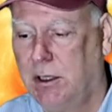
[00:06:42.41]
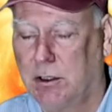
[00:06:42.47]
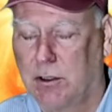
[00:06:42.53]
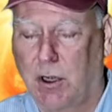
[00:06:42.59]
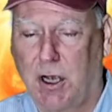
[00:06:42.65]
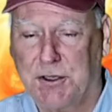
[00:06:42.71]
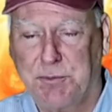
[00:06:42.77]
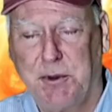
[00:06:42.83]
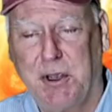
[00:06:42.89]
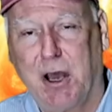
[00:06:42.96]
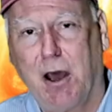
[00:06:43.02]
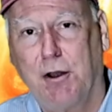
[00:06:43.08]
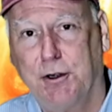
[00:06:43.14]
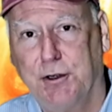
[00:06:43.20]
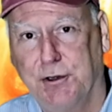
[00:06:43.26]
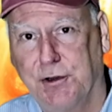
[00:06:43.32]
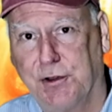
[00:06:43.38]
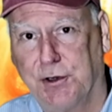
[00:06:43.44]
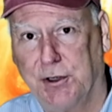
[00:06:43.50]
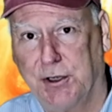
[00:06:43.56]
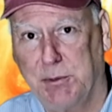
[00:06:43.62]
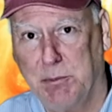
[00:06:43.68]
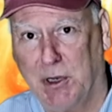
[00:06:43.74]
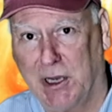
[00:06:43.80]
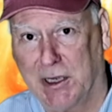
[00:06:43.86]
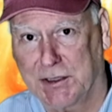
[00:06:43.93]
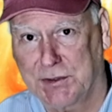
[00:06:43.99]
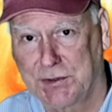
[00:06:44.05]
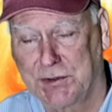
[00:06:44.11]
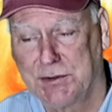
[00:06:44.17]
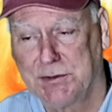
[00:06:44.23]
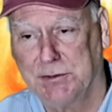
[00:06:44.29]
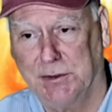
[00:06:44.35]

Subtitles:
cost me $130,